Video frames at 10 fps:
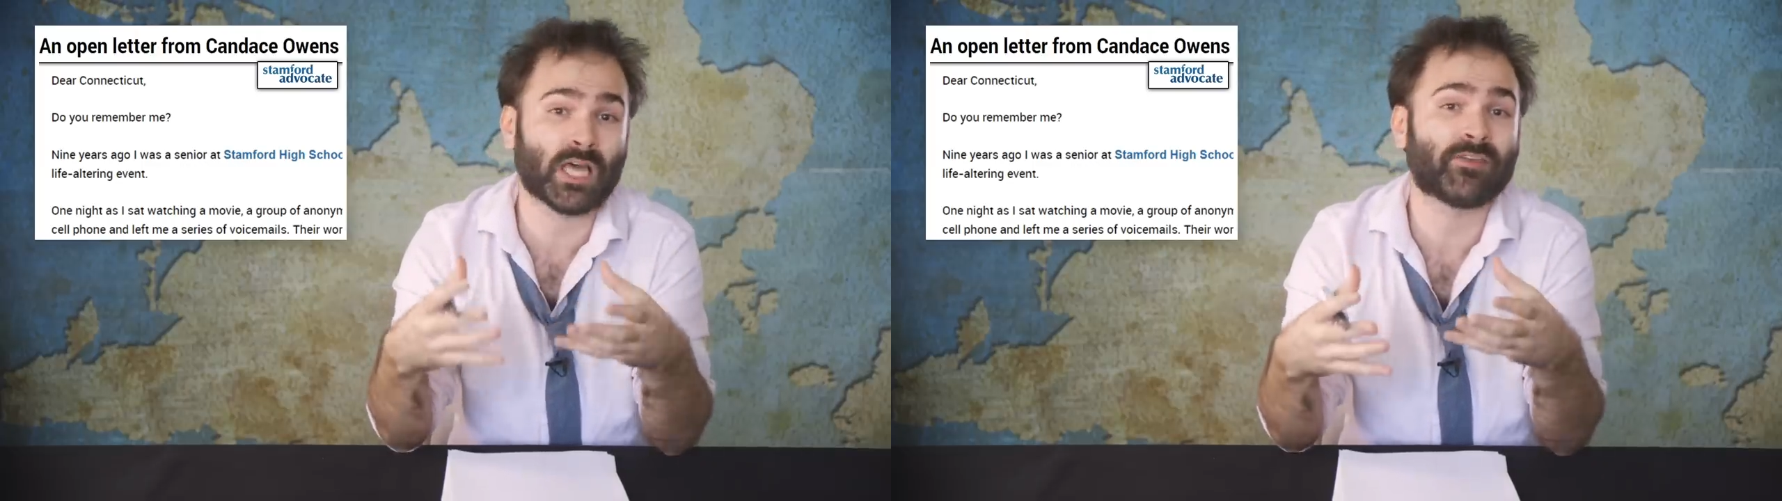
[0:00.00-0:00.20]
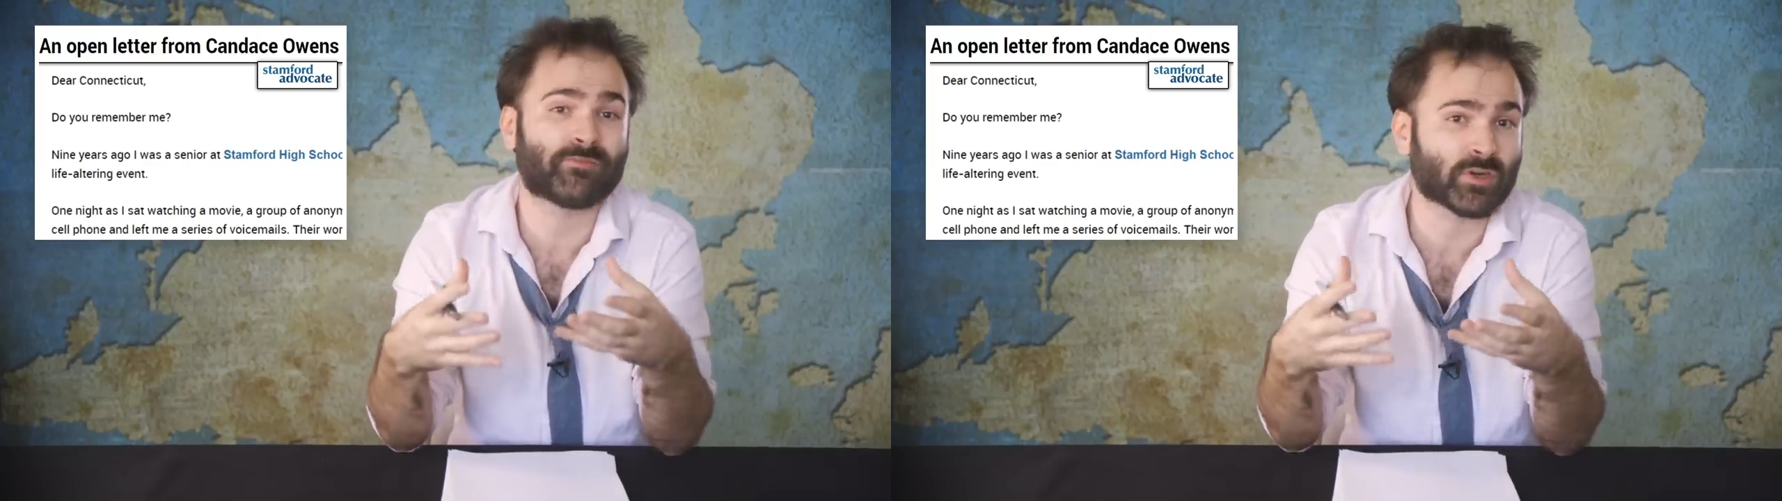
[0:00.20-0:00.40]

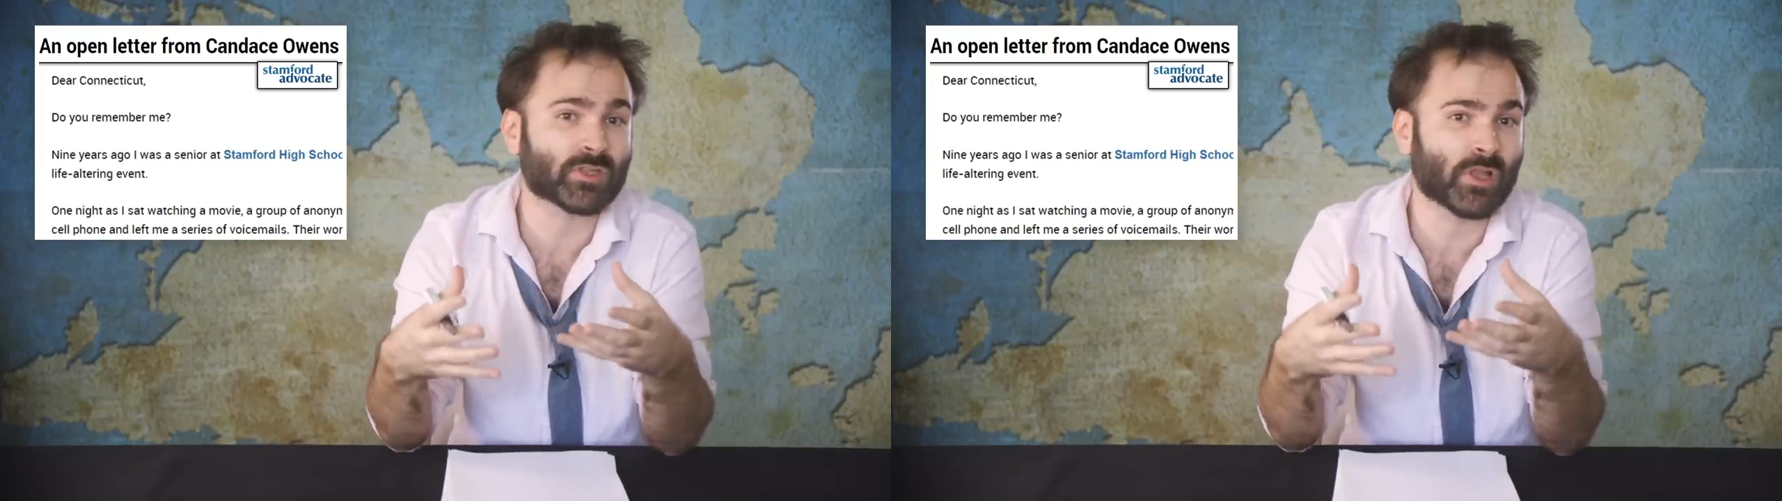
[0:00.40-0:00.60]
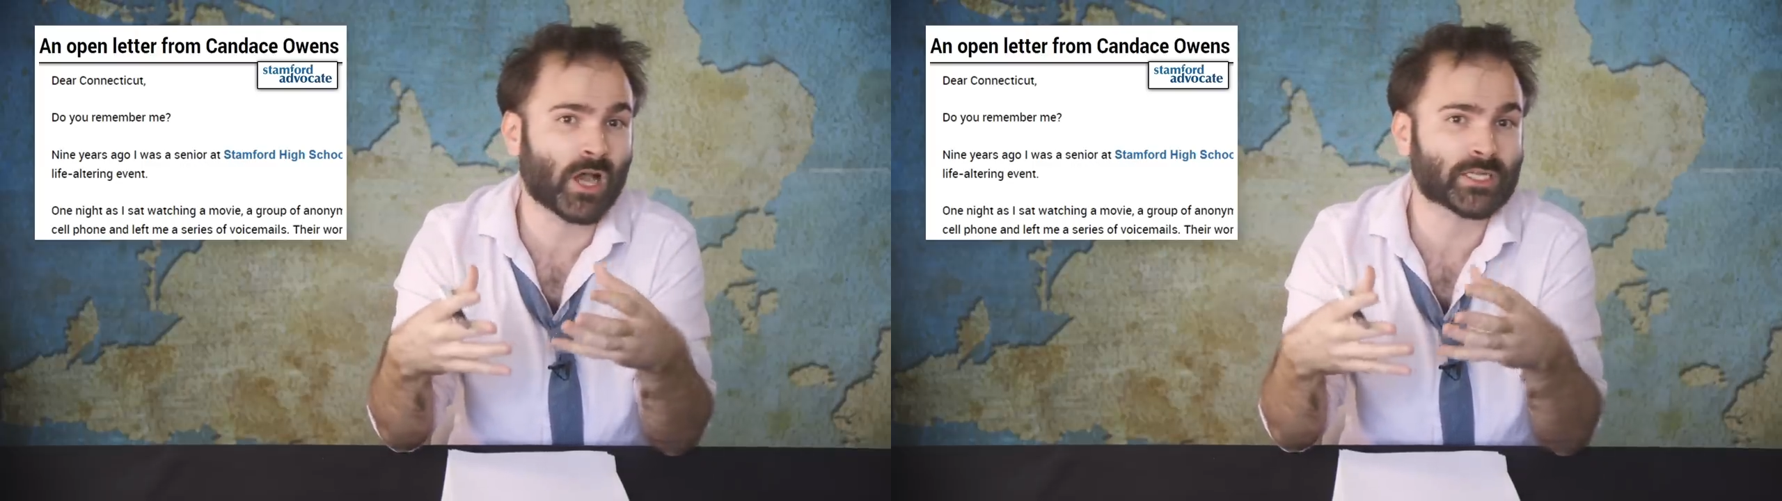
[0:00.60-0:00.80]
life for a
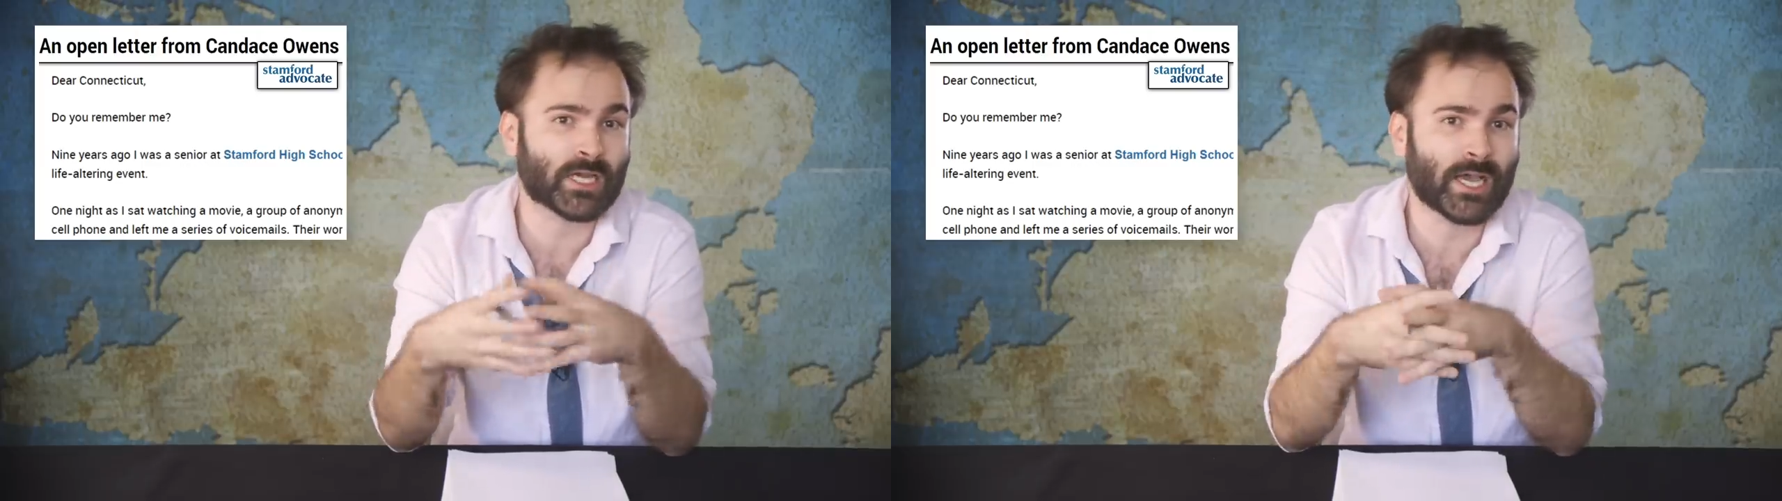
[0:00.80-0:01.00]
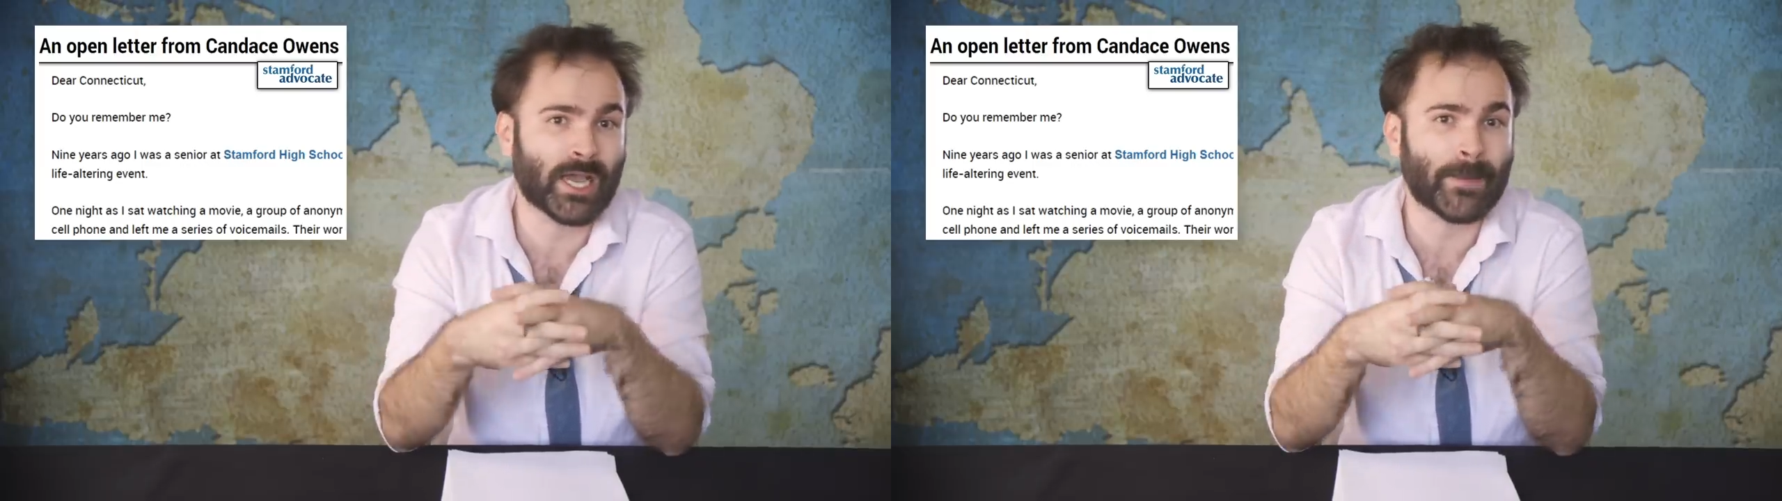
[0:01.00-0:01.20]
long
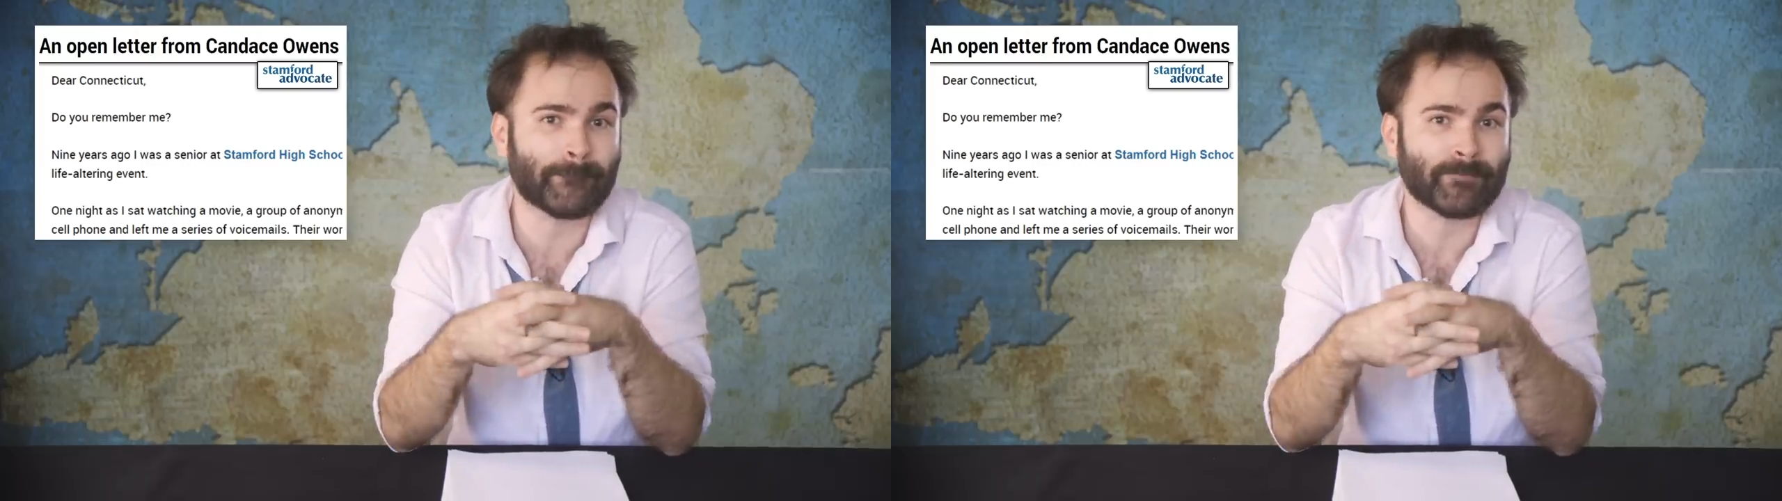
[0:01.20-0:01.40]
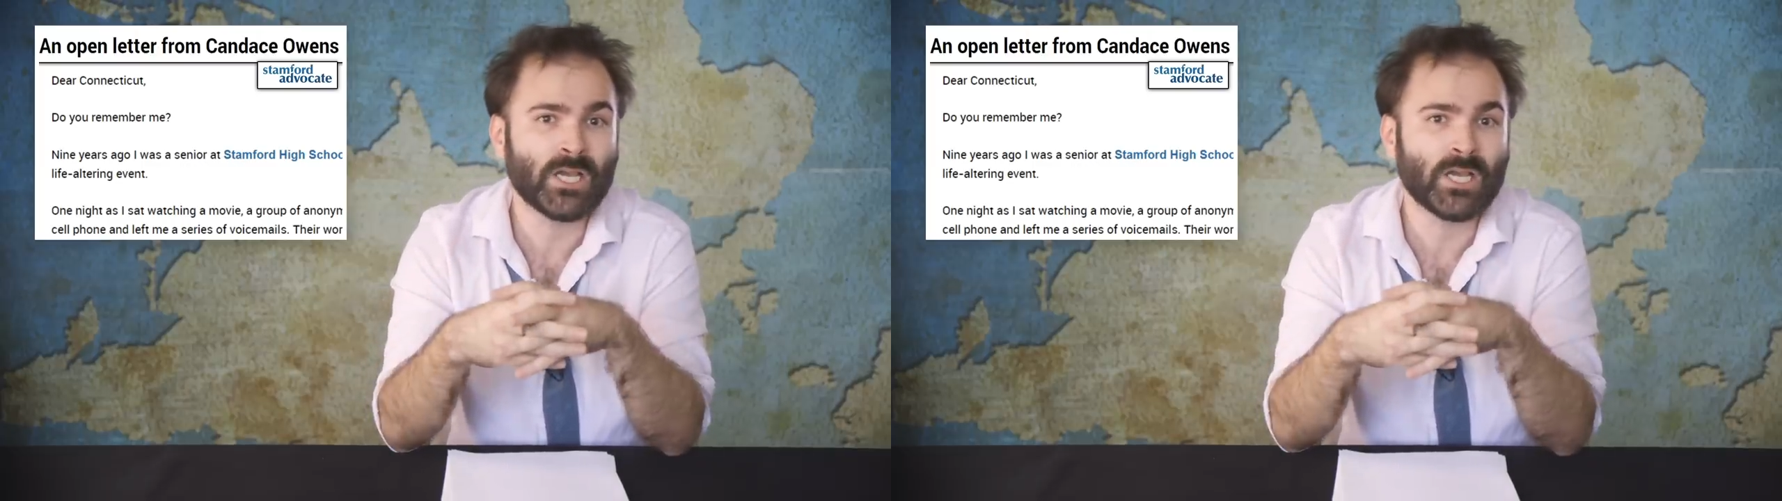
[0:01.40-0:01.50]
time,